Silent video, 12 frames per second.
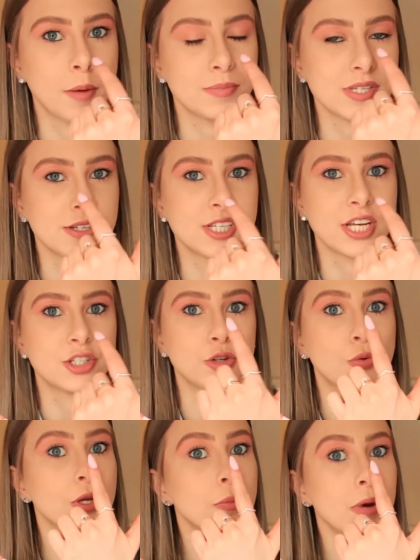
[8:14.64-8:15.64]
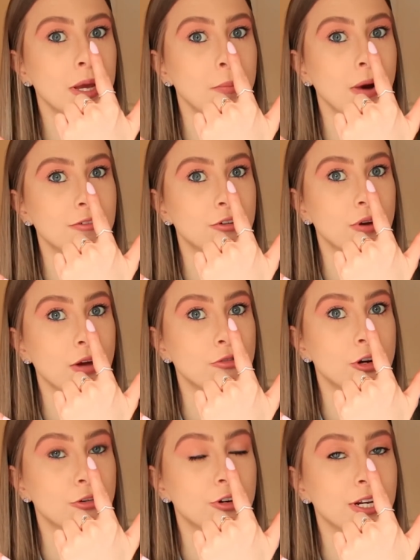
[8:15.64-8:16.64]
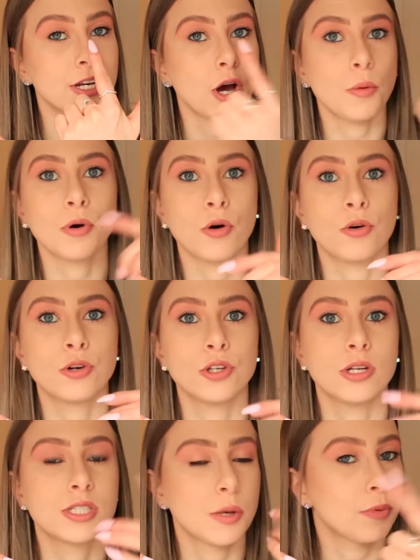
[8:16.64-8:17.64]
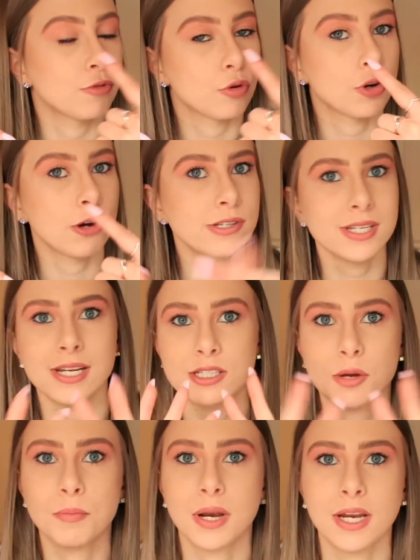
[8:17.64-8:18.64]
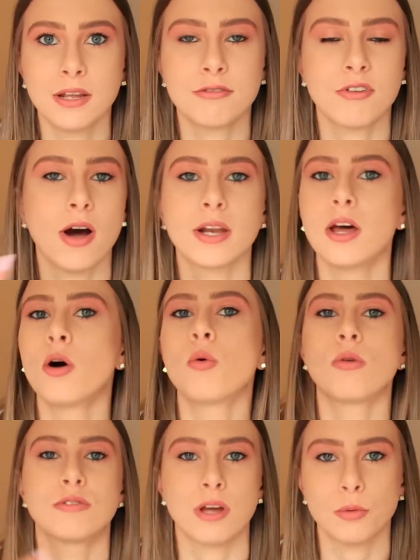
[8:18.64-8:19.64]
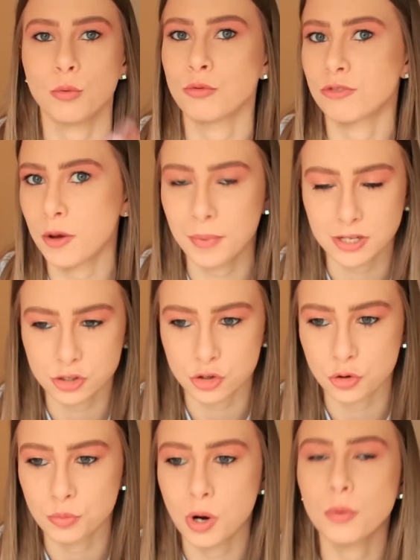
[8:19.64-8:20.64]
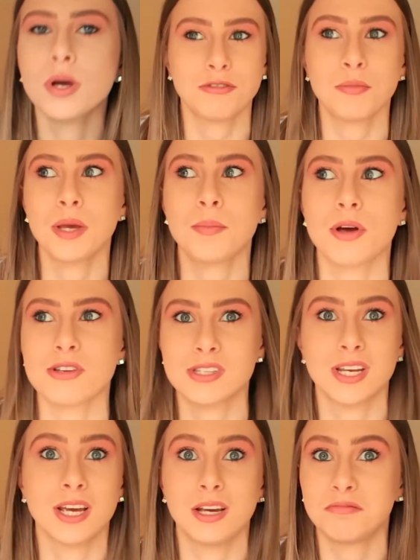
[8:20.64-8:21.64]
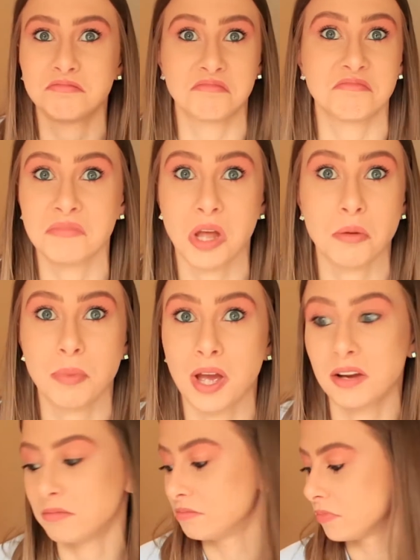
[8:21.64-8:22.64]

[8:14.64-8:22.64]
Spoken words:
sensation, or it might feel like really, really numb on the tip of your nose, and that's completely fine. Like all of that will revert back to normal. For me personally, no pain.